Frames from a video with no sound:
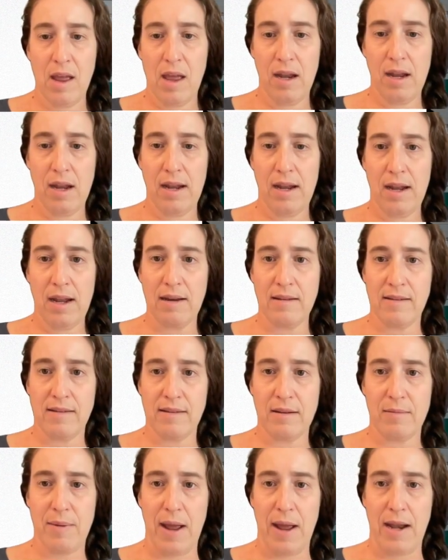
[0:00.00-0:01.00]
and an
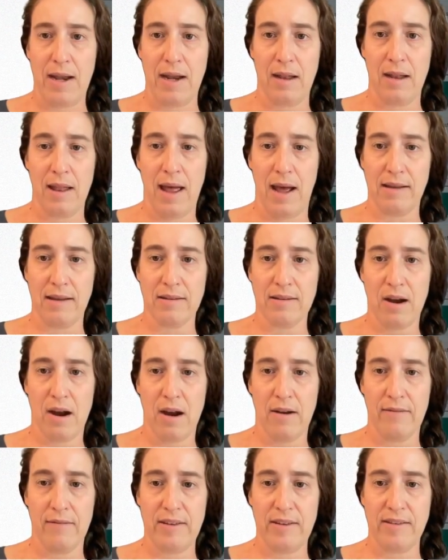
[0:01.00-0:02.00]
anticipated last
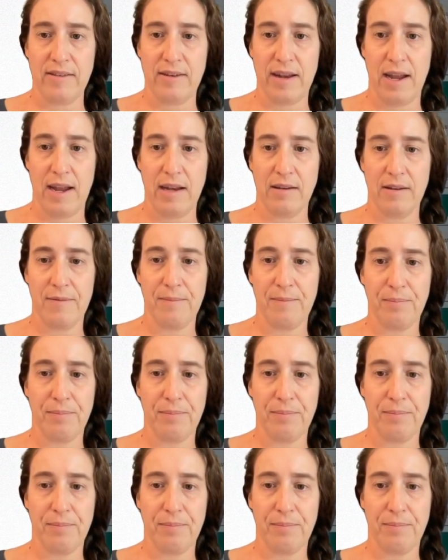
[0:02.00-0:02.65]
harvest date.